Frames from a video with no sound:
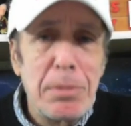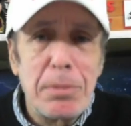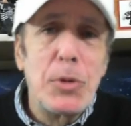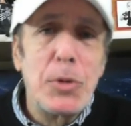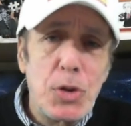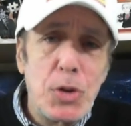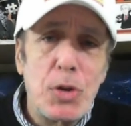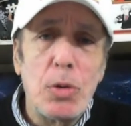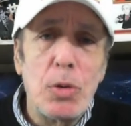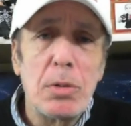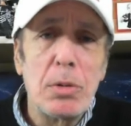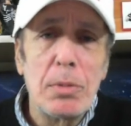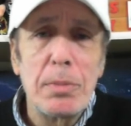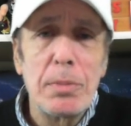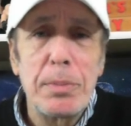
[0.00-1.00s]
new school
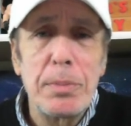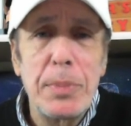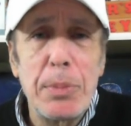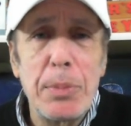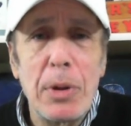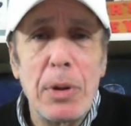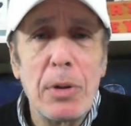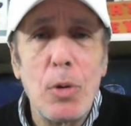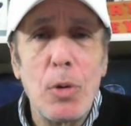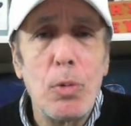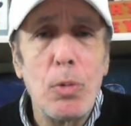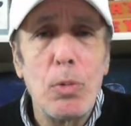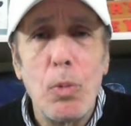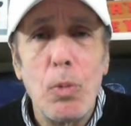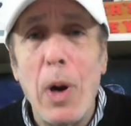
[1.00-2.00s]
people who
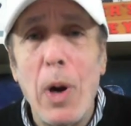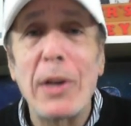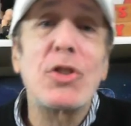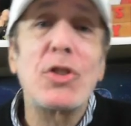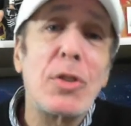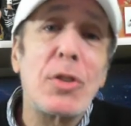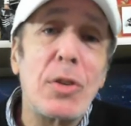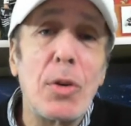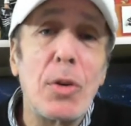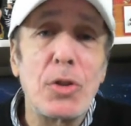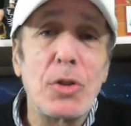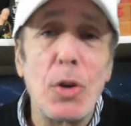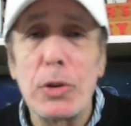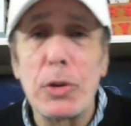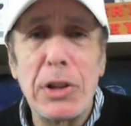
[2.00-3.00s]
watched those
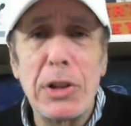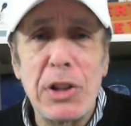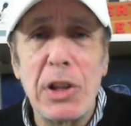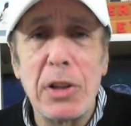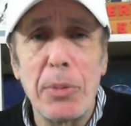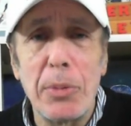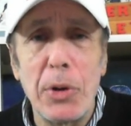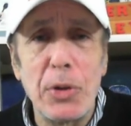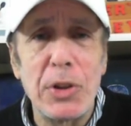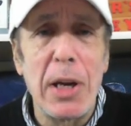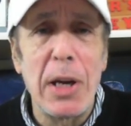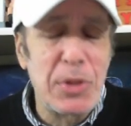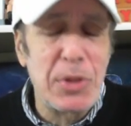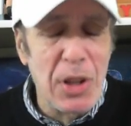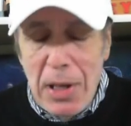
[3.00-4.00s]
old ECW
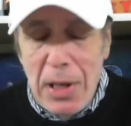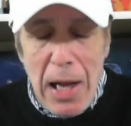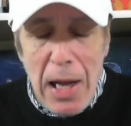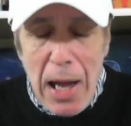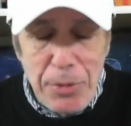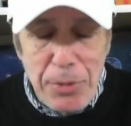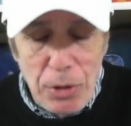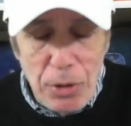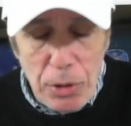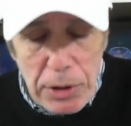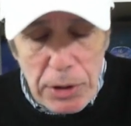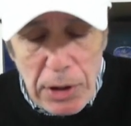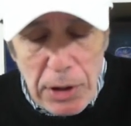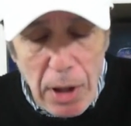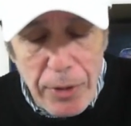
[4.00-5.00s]
tapes
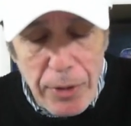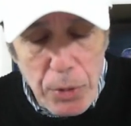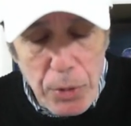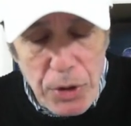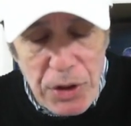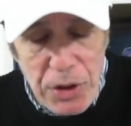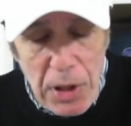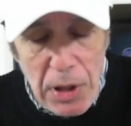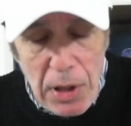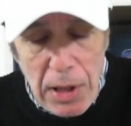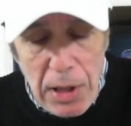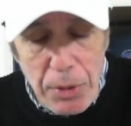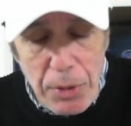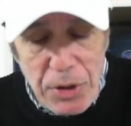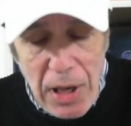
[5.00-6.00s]
absolutely loved. It was
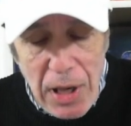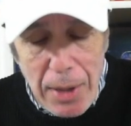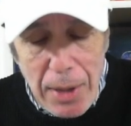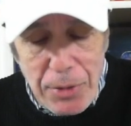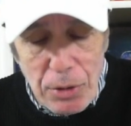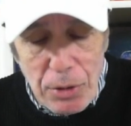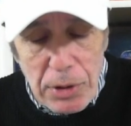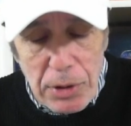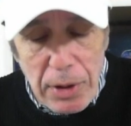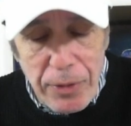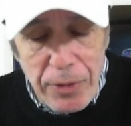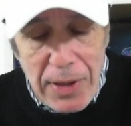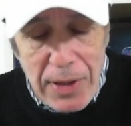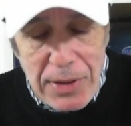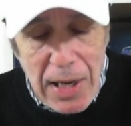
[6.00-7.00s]
absolutely
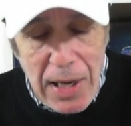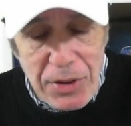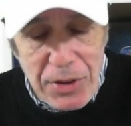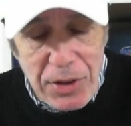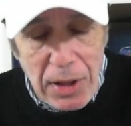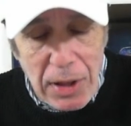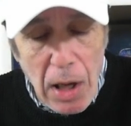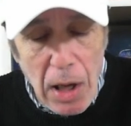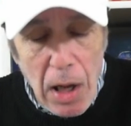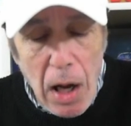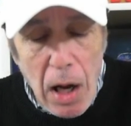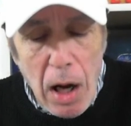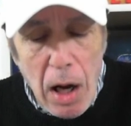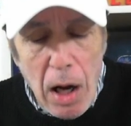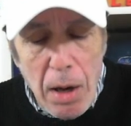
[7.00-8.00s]
fantastic.
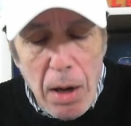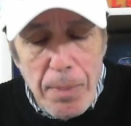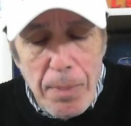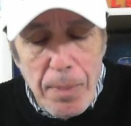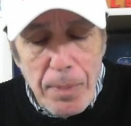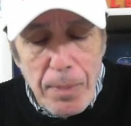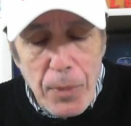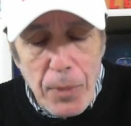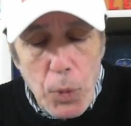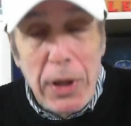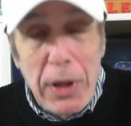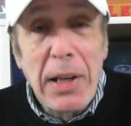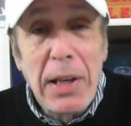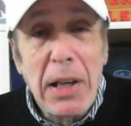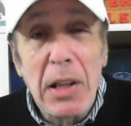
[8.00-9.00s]
We're
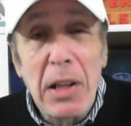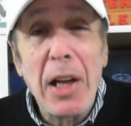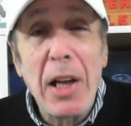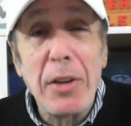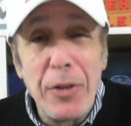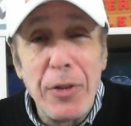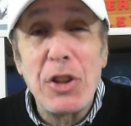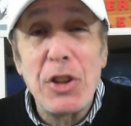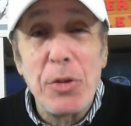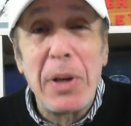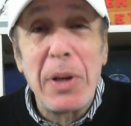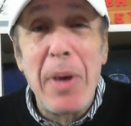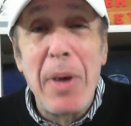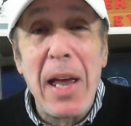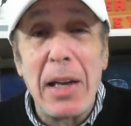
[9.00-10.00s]
getting a lot of Vince
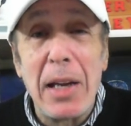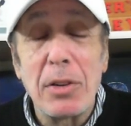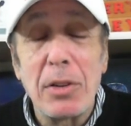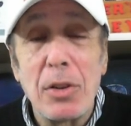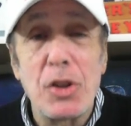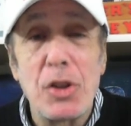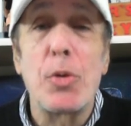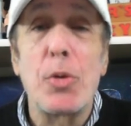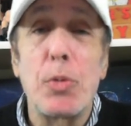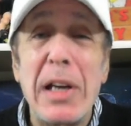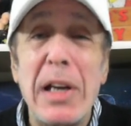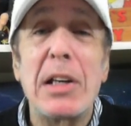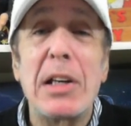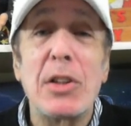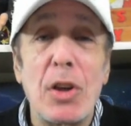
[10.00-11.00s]
McMahon because the
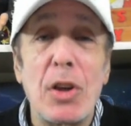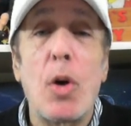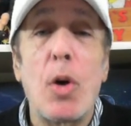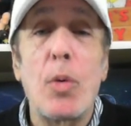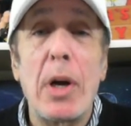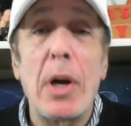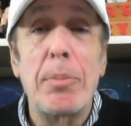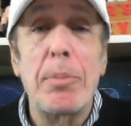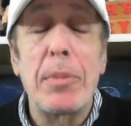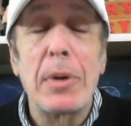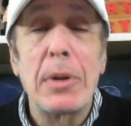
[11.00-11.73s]
ratings are going up.